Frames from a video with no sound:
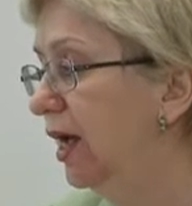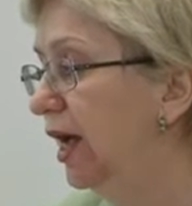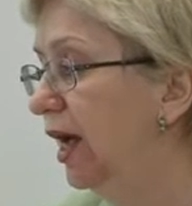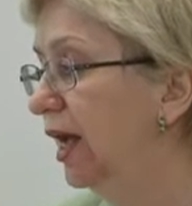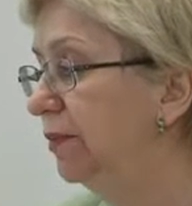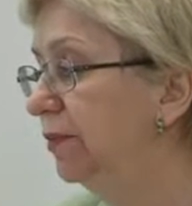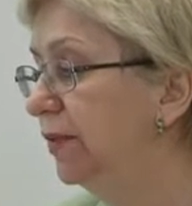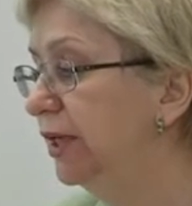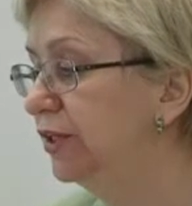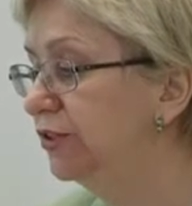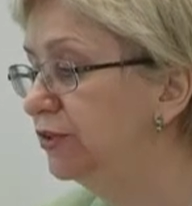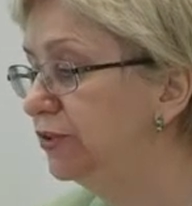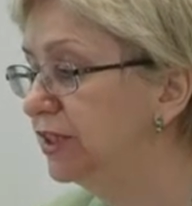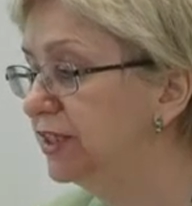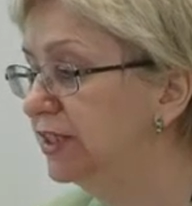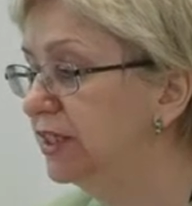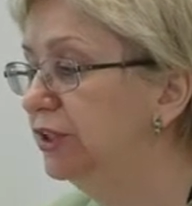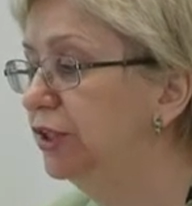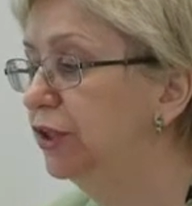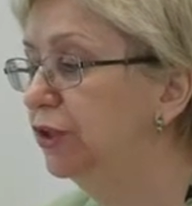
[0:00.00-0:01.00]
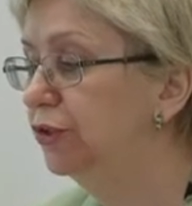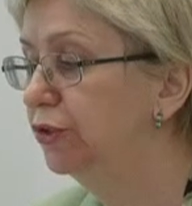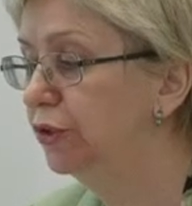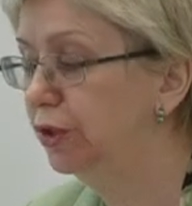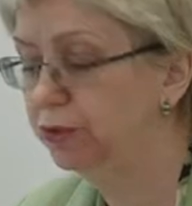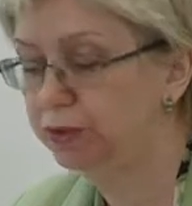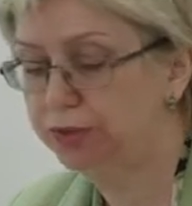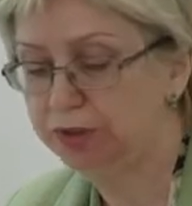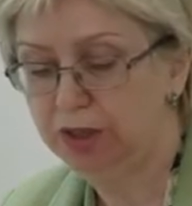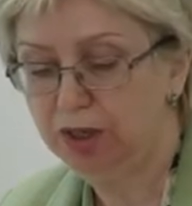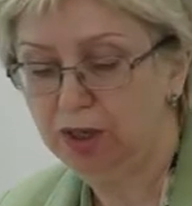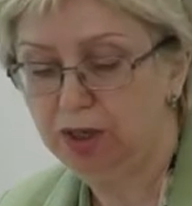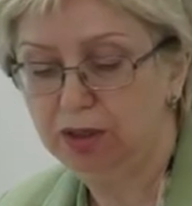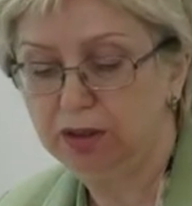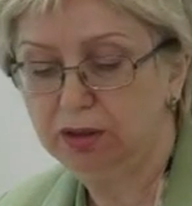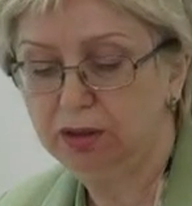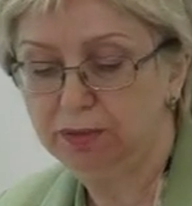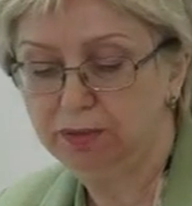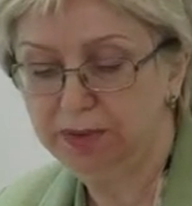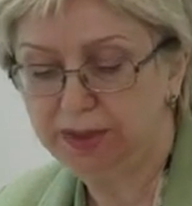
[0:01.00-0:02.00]
I'm interested in those
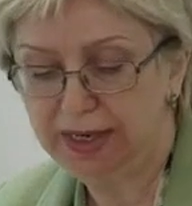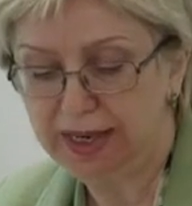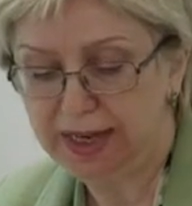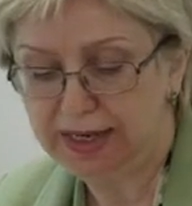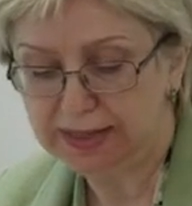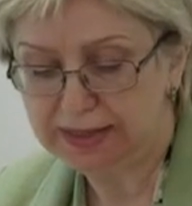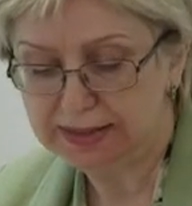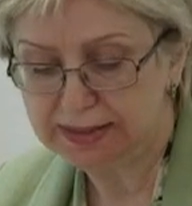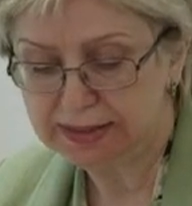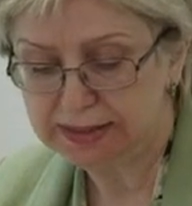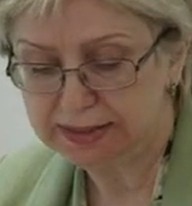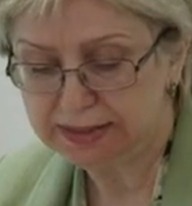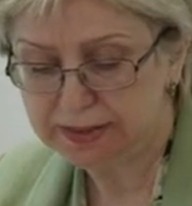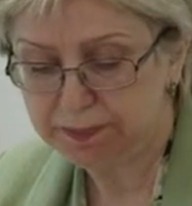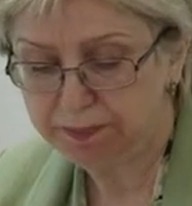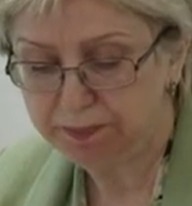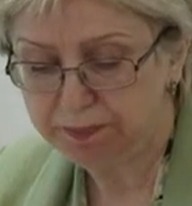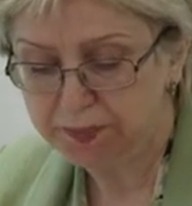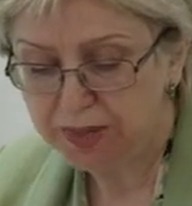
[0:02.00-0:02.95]
commonalities.